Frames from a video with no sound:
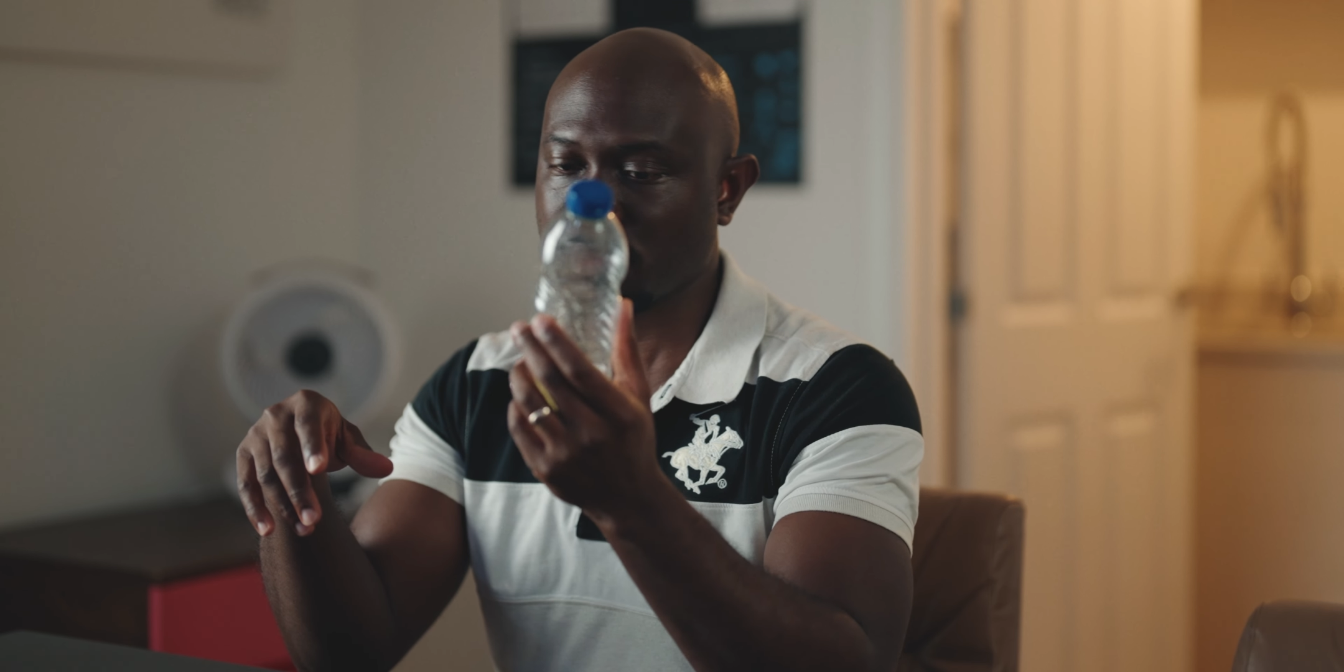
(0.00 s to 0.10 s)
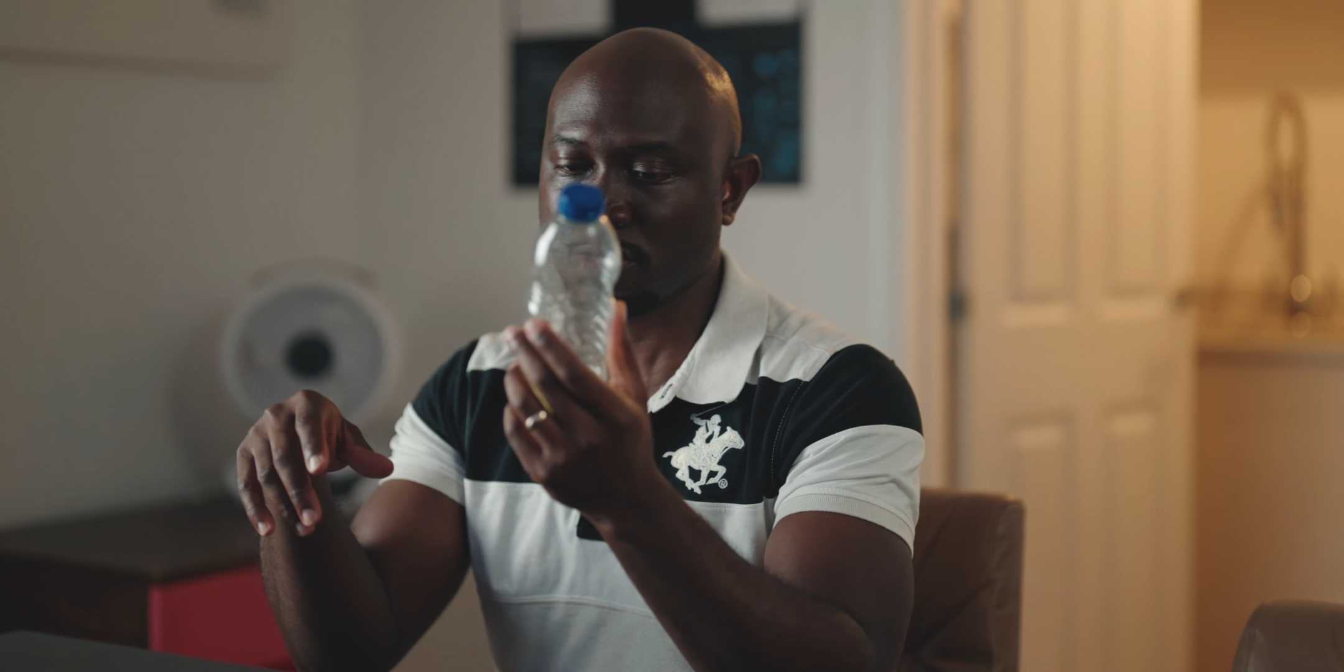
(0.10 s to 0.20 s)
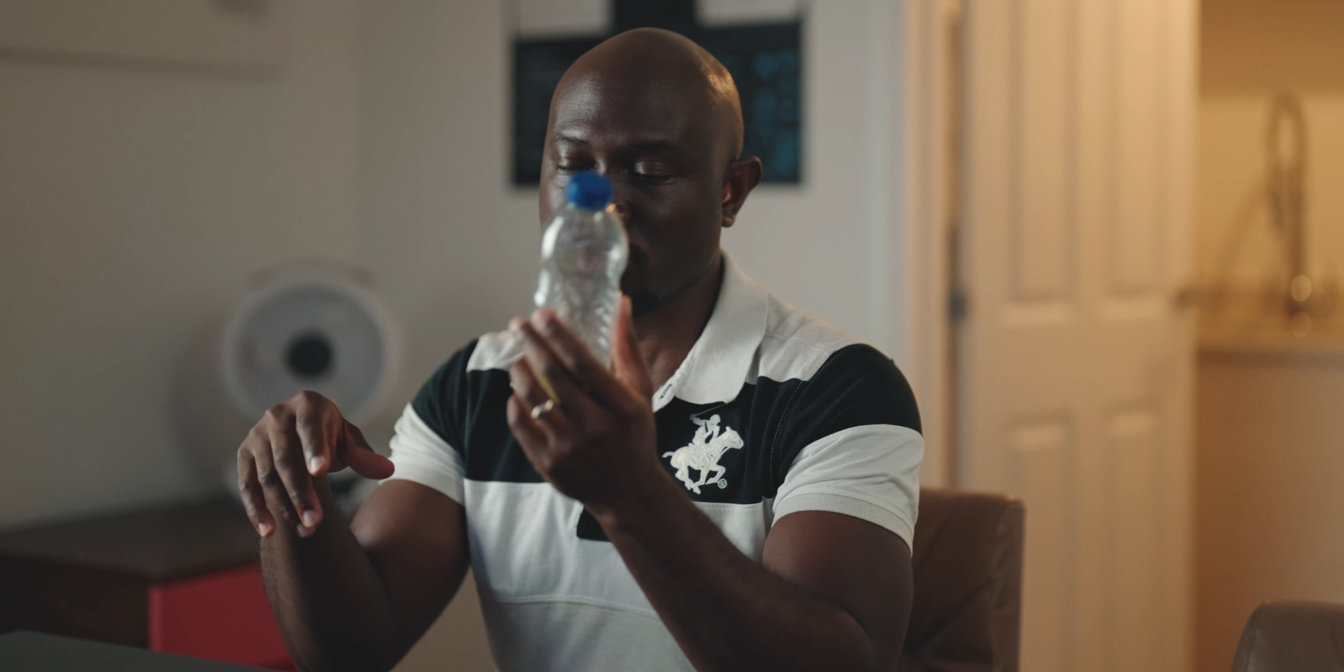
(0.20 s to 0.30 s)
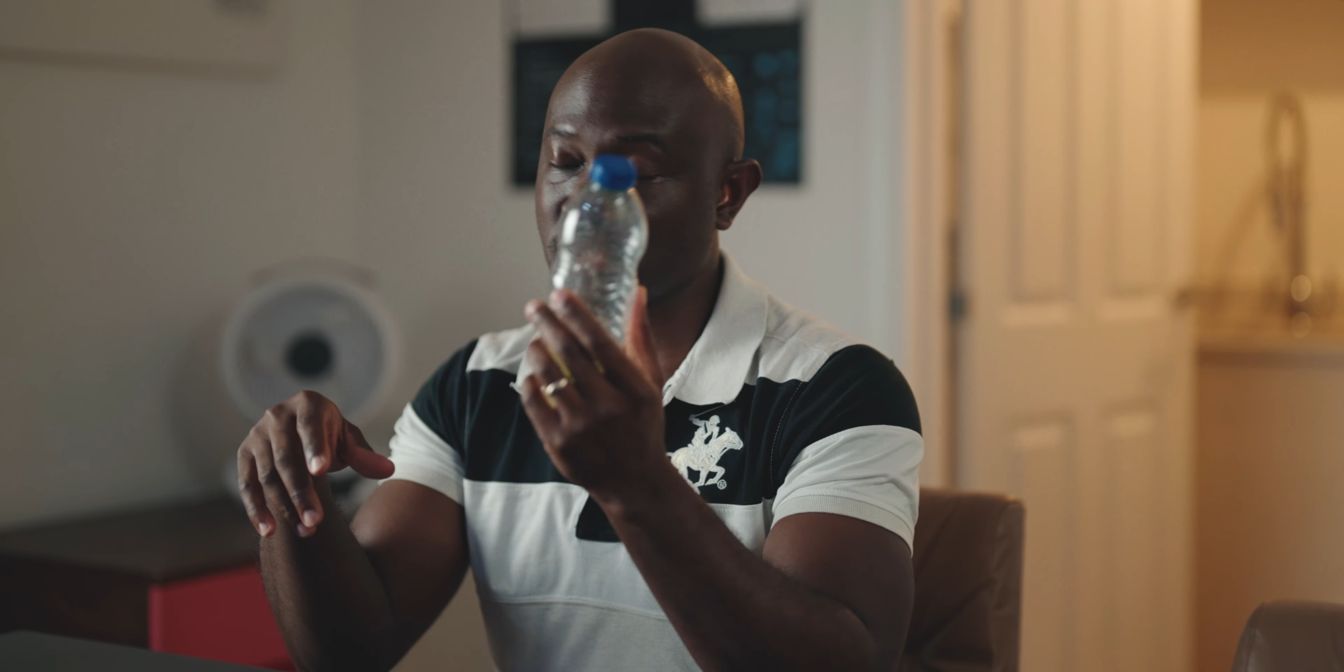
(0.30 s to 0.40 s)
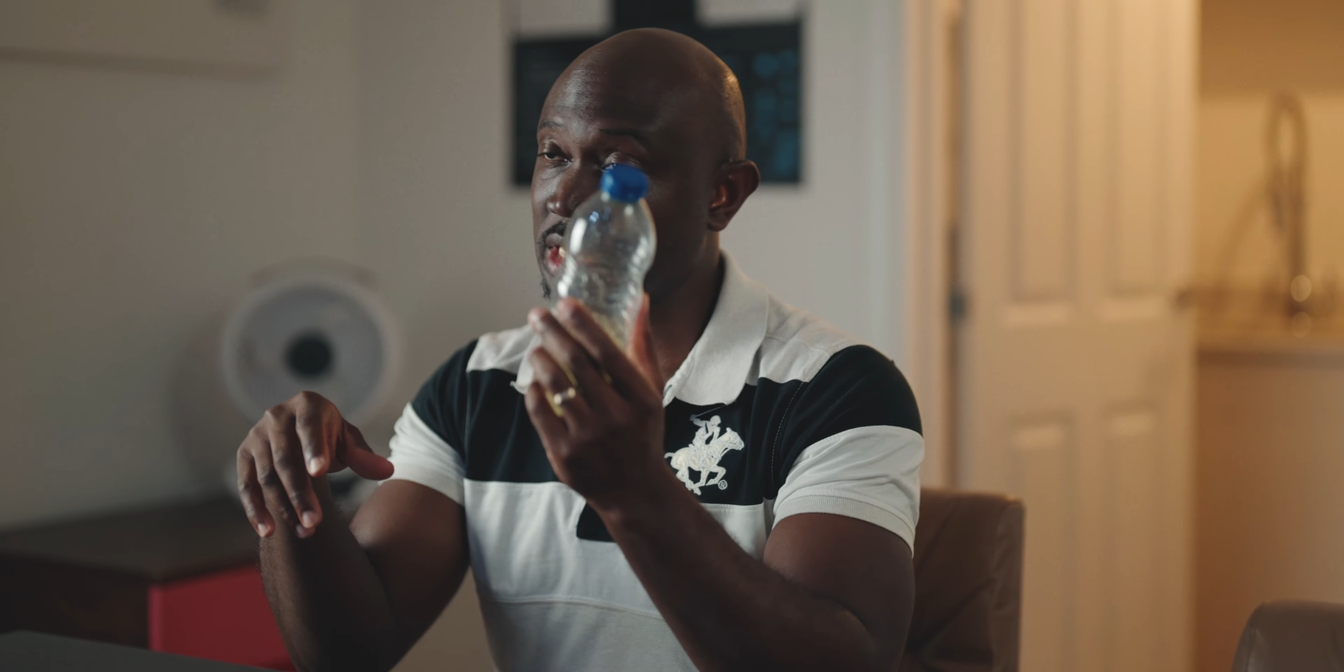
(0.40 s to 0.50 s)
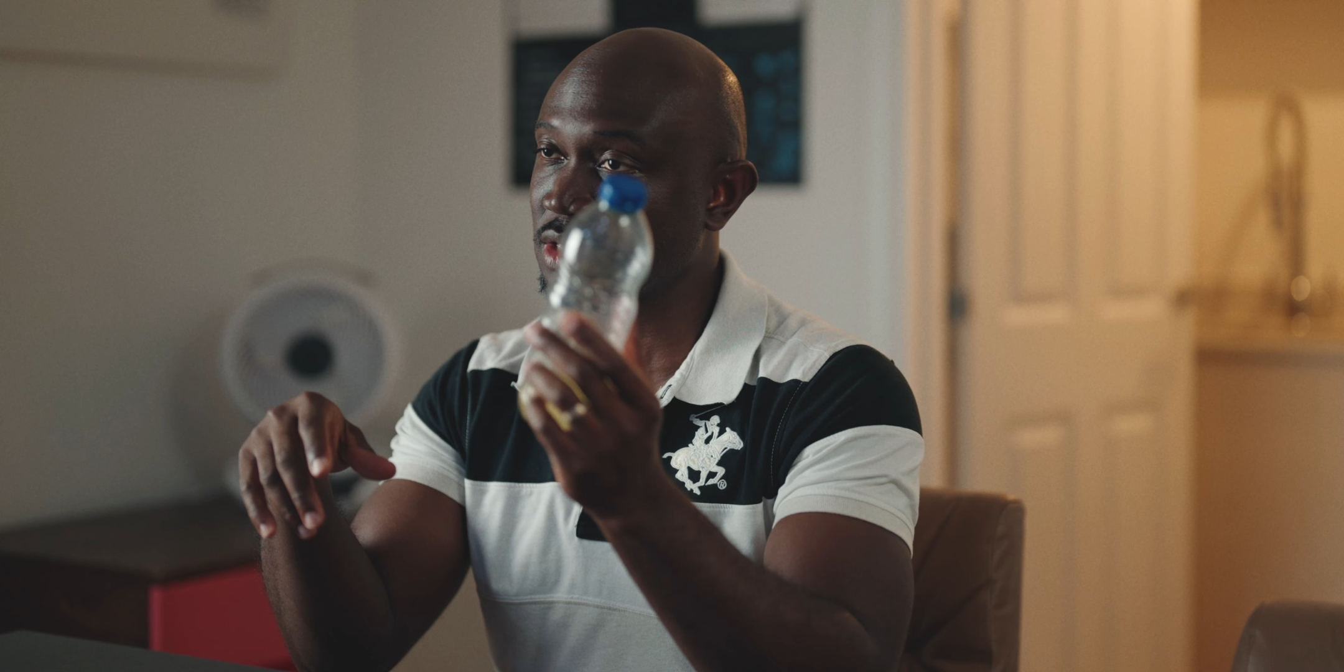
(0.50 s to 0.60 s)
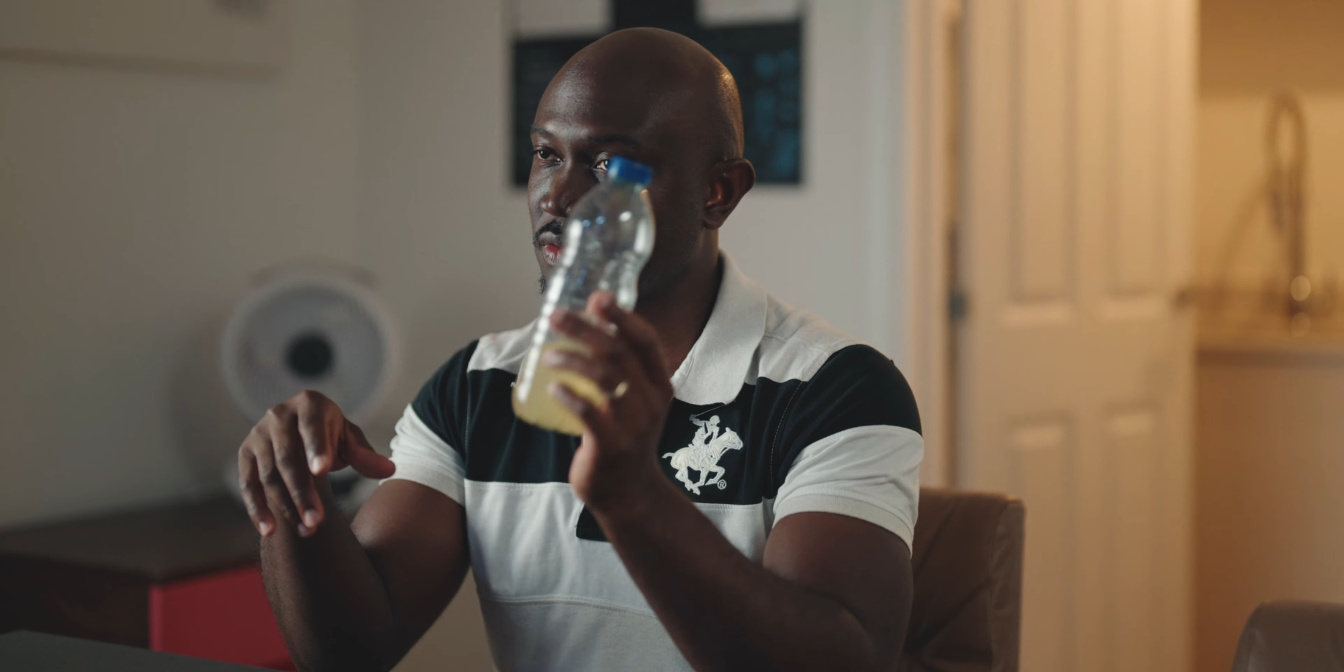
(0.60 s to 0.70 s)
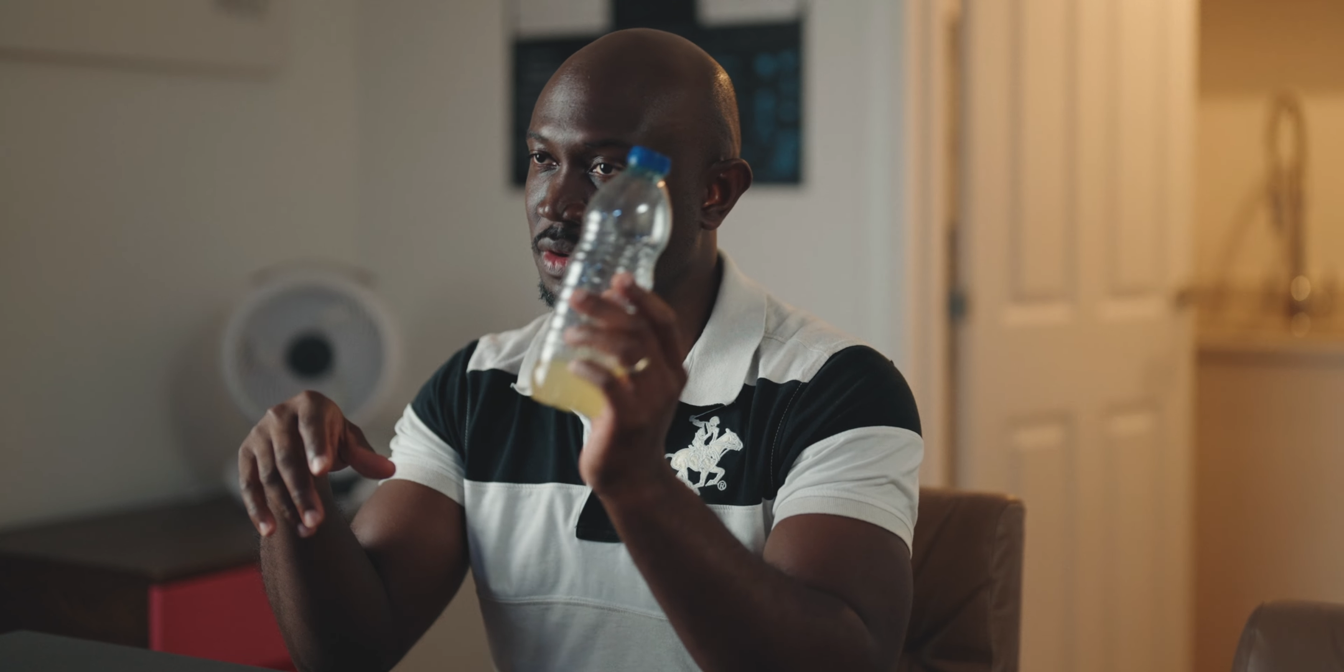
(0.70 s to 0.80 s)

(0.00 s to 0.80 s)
good chance of